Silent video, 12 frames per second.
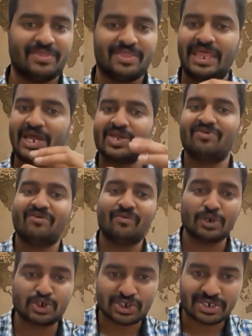Thank you for
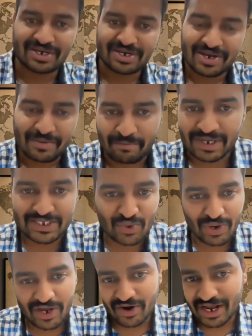watching. Be
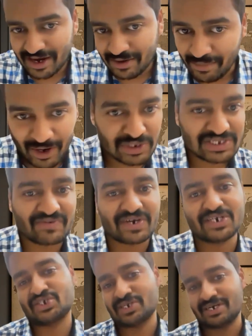School Erudite, Bhanu
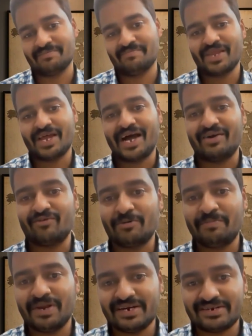Sivakrishna. I would
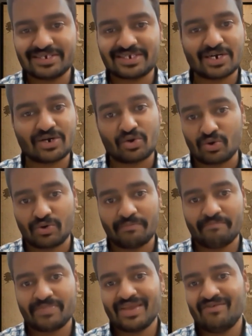be interested to know
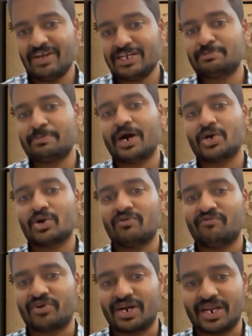which part of
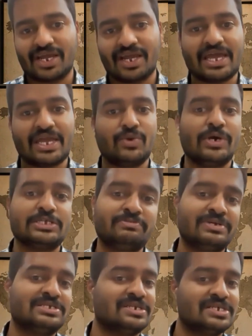running a US
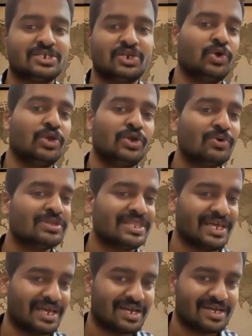business do you
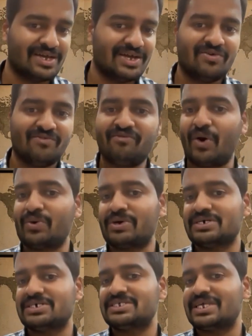think
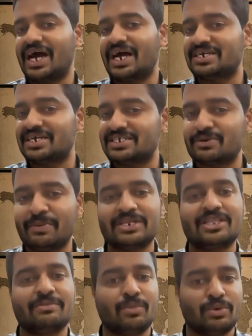founders underestimate
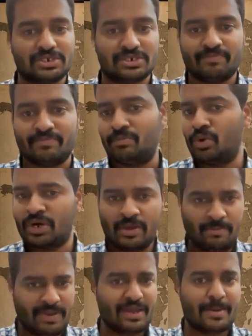the most?
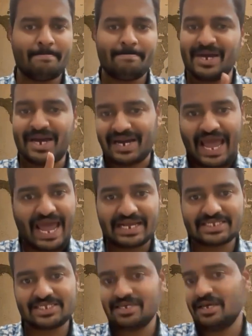Bookkeeping,
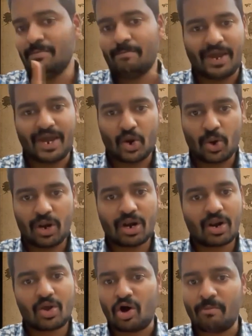tax, payroll,
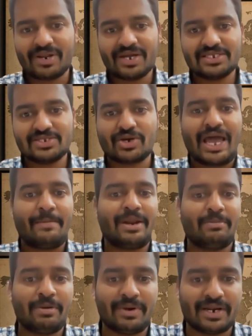compliance, or cap
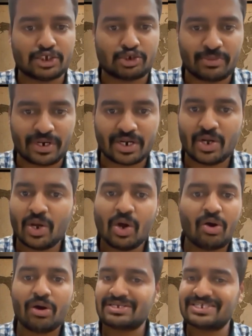table management,
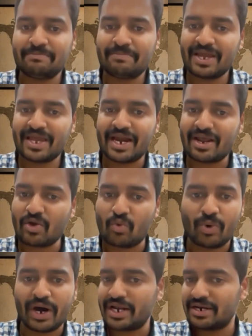or simply getting
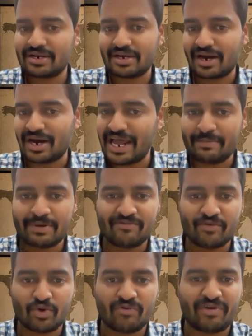one reliable
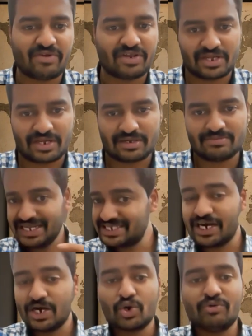view of everything. Let's
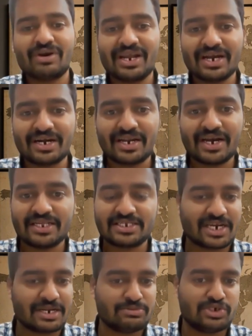connect over LinkedIn and
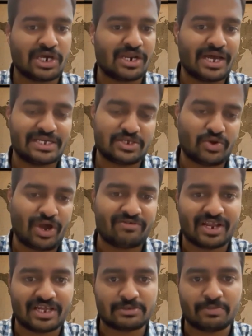Instagram channel as you have the
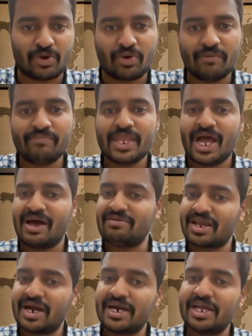links below. I will
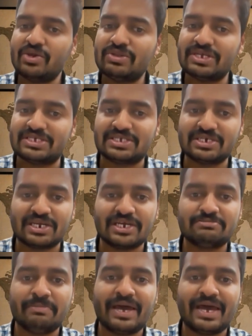continue this series
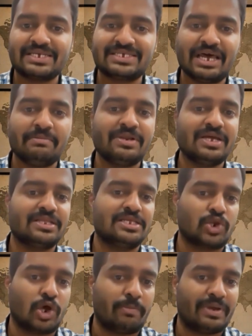by examining these
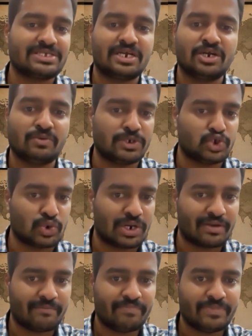topics
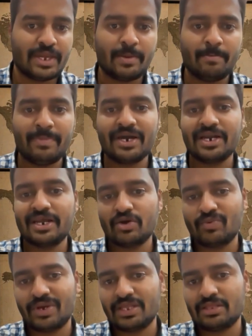individually, beginning
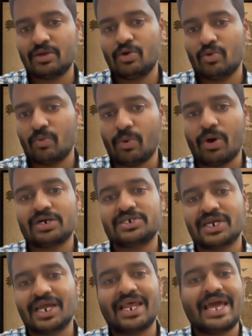with what
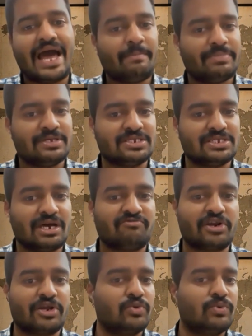really happens
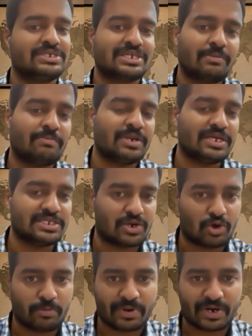after US company is
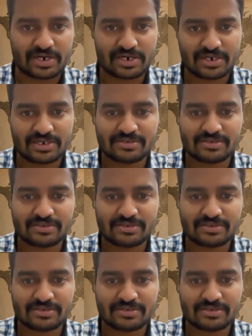incorporated.